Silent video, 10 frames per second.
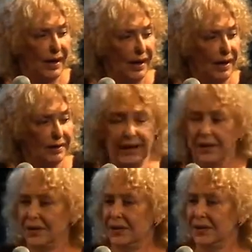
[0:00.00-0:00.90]
a
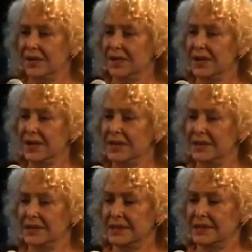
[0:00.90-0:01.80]
layer of thin
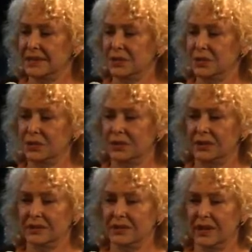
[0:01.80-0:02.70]
steel
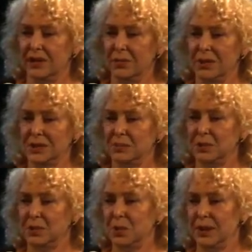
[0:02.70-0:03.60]
elements
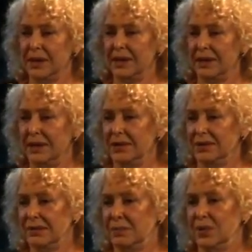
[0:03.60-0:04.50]
between
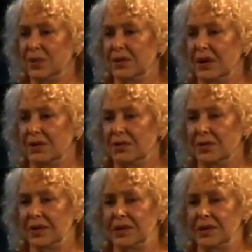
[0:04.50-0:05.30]
layers of poured concrete.